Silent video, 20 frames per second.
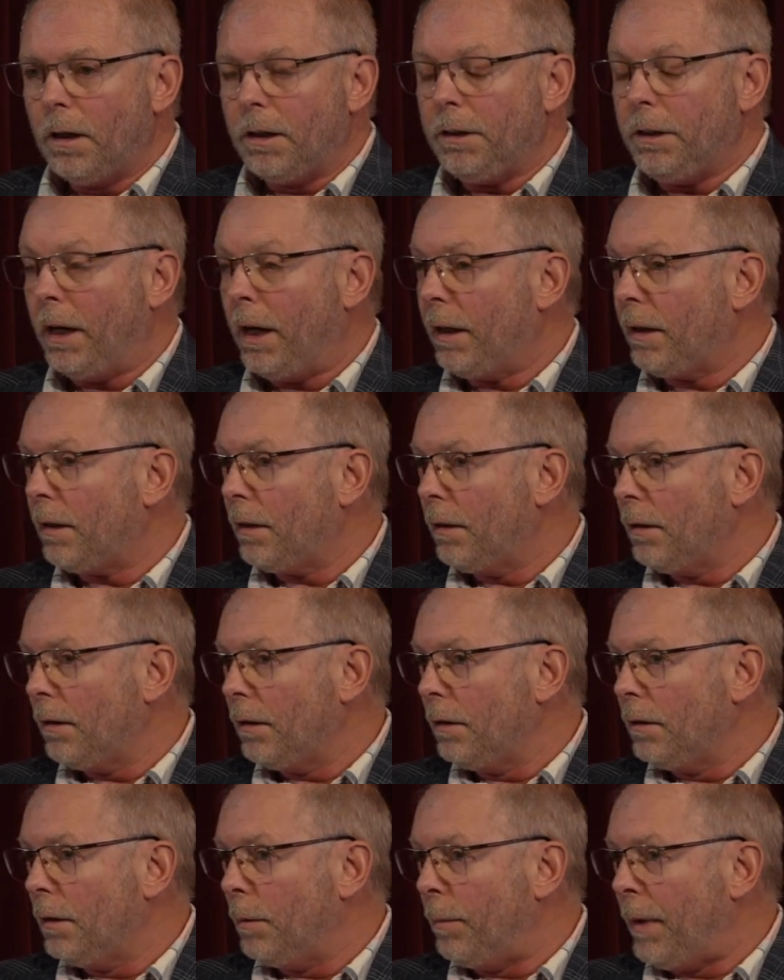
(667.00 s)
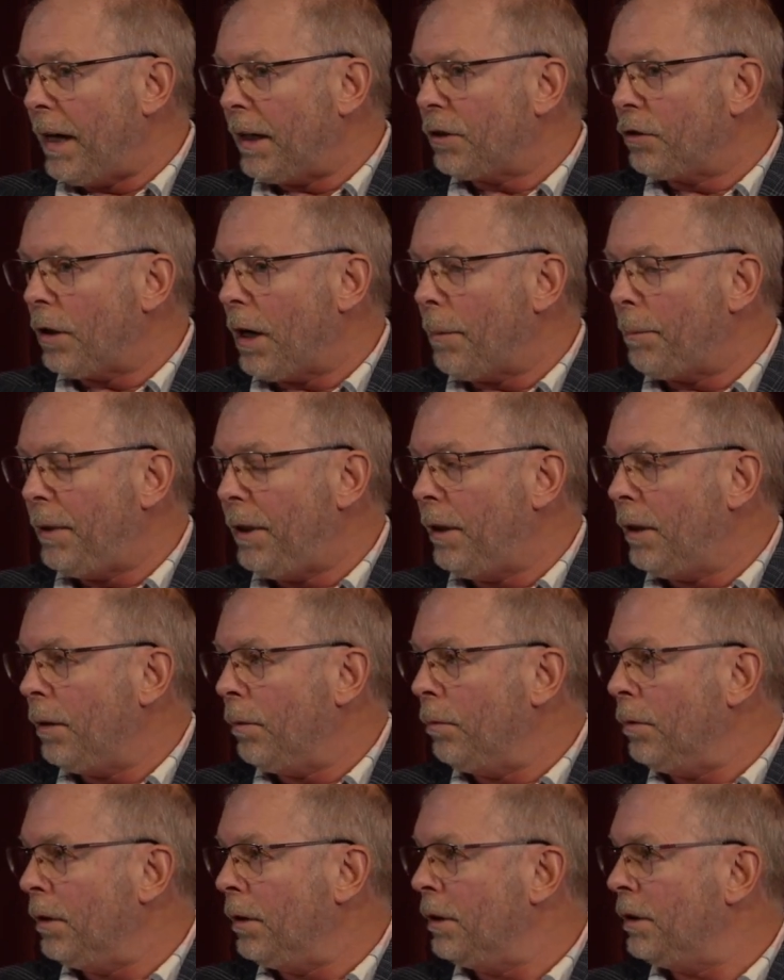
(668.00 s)
Yet, the backdrop here
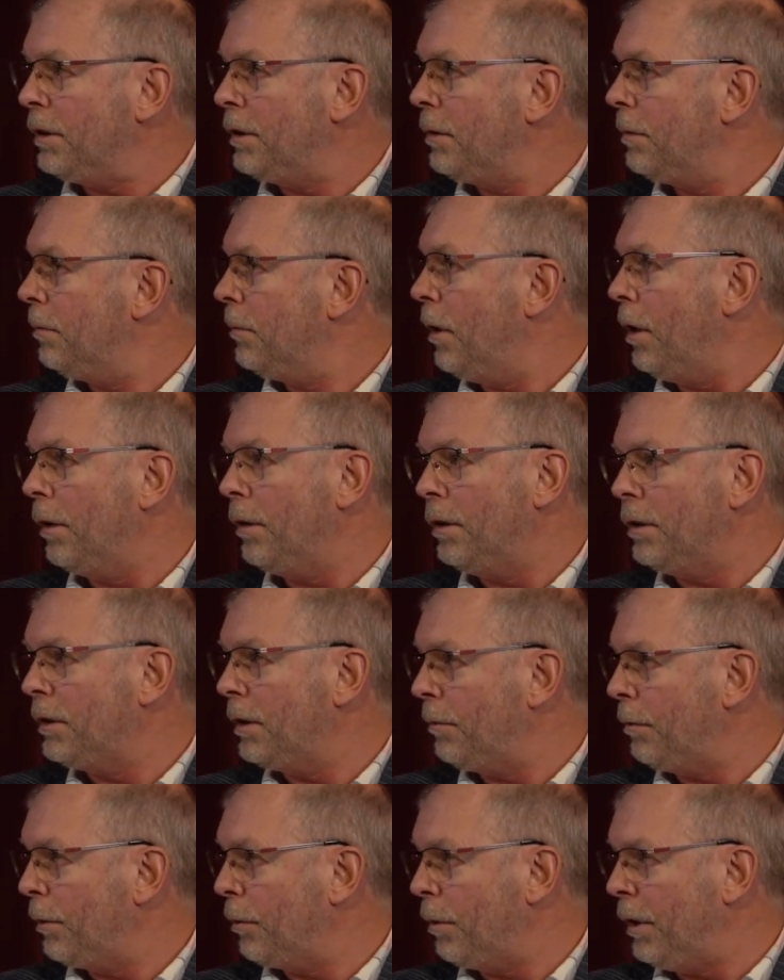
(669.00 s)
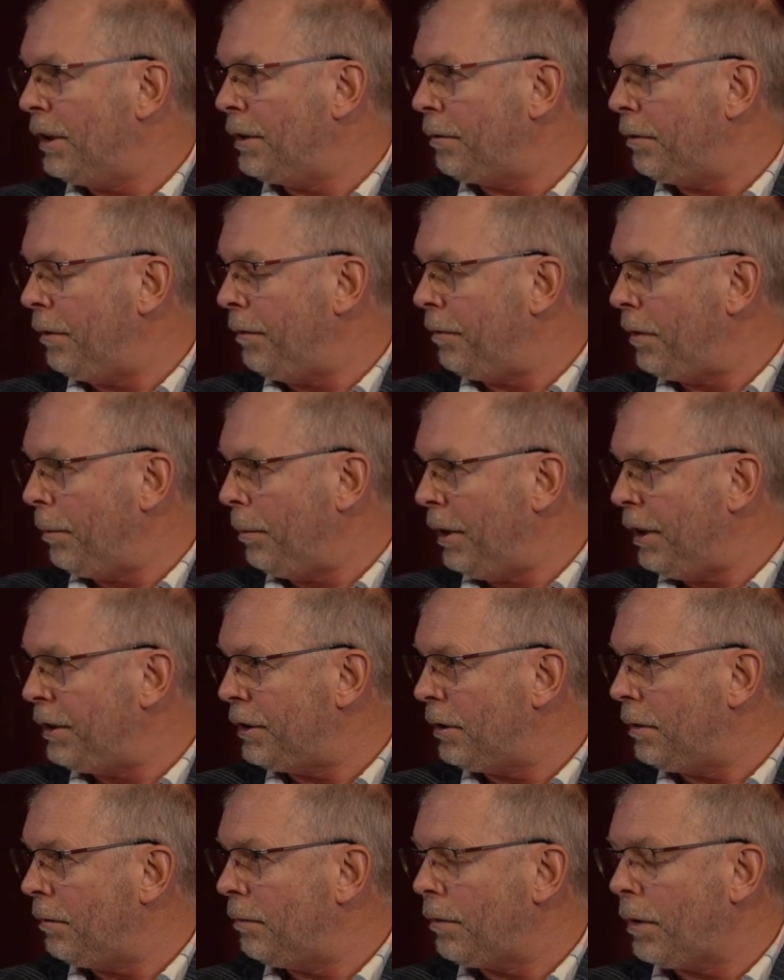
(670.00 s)
was hundreds of requests for
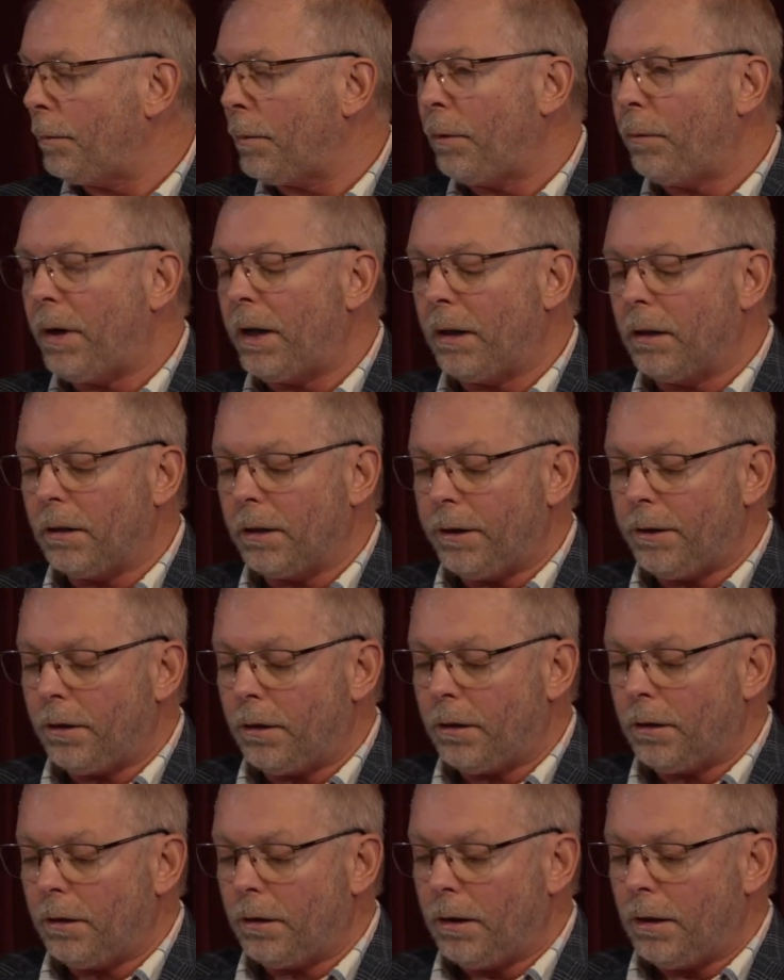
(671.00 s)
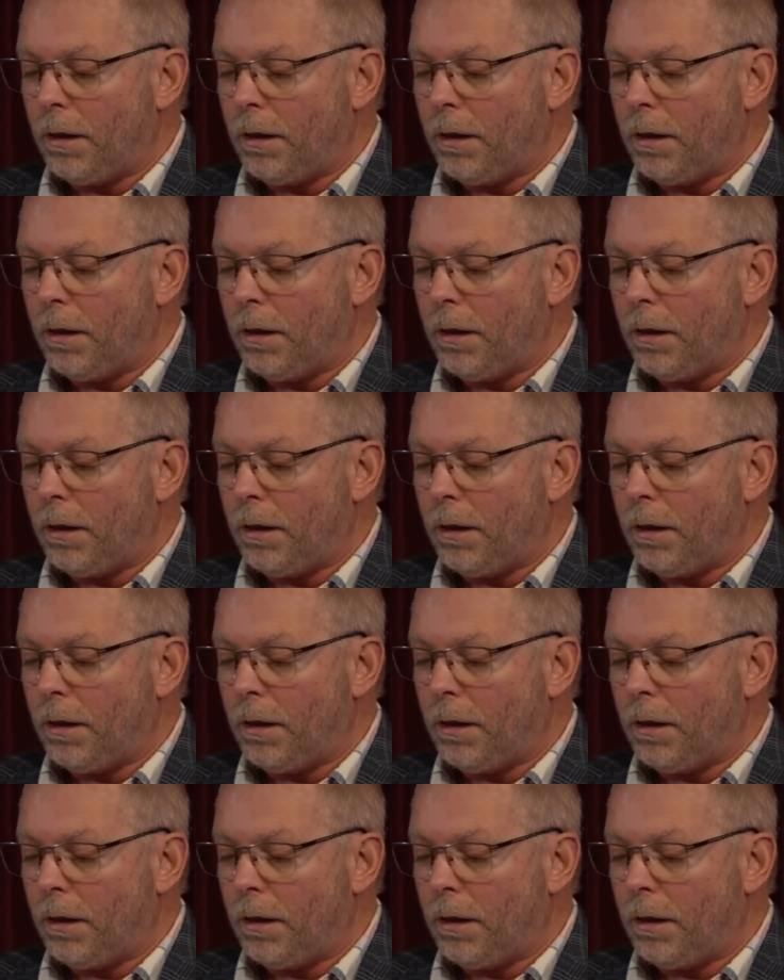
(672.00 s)
information from our regulator.